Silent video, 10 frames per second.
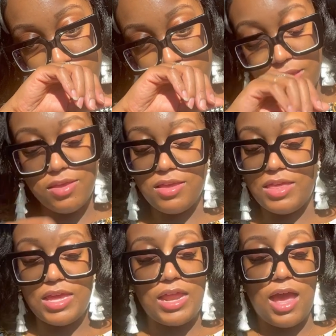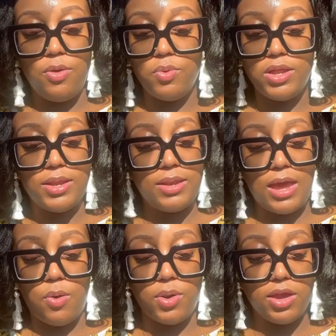This is a scent I would
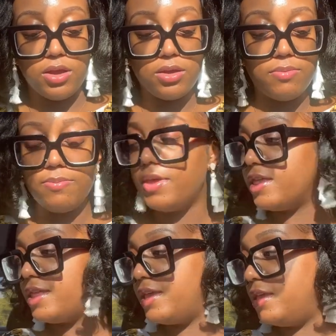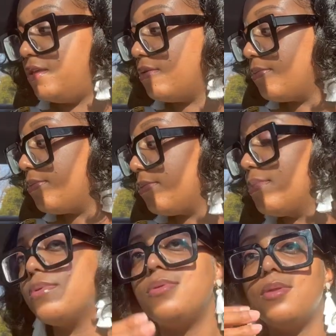not wear in the heat,
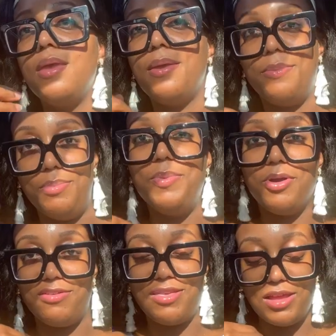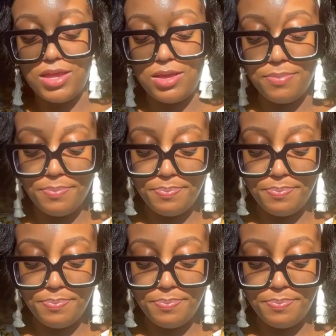me personally.